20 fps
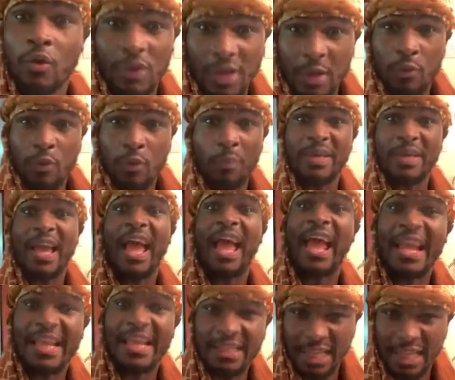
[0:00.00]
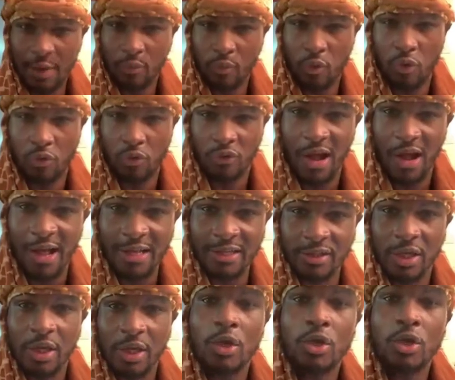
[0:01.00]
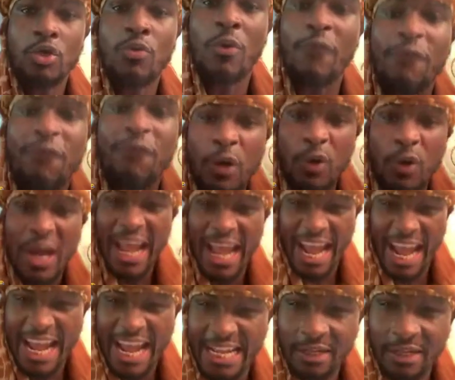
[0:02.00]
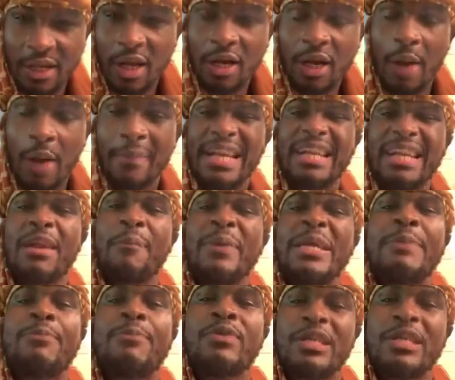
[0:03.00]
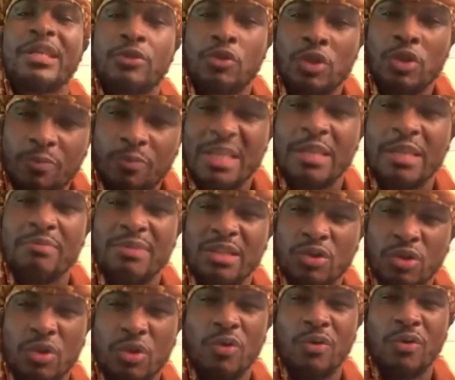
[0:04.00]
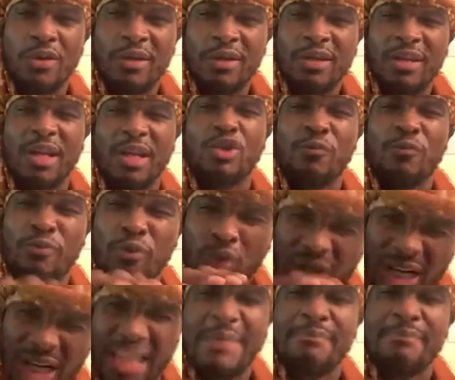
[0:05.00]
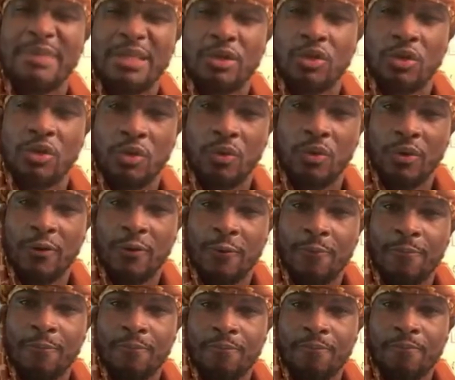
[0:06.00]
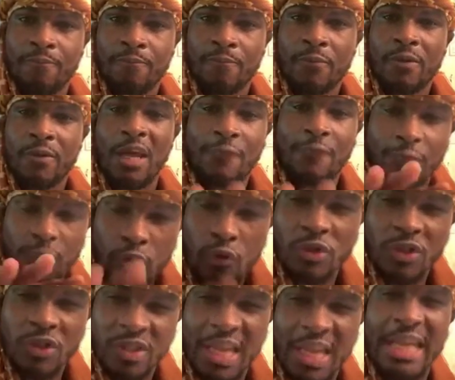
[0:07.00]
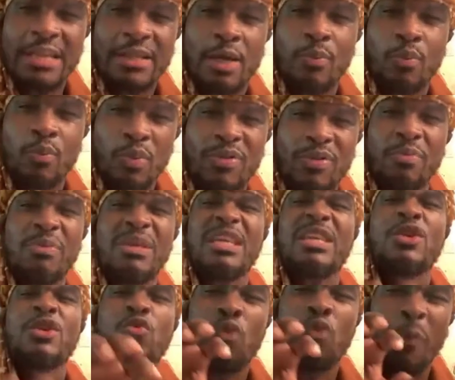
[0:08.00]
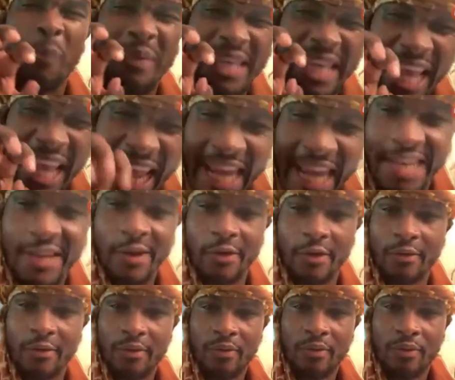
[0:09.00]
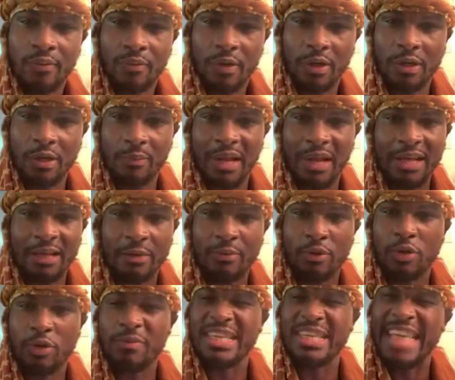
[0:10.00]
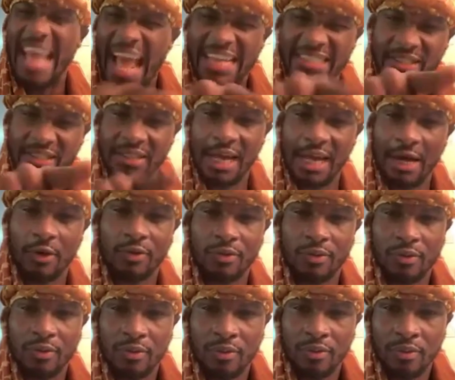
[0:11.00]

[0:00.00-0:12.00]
No, it will be hate that will arise. You will feel hate come out of the people that you speak me to, that you proclaim me to. And if you stand up with me, you will be hated in the black community, be casted out.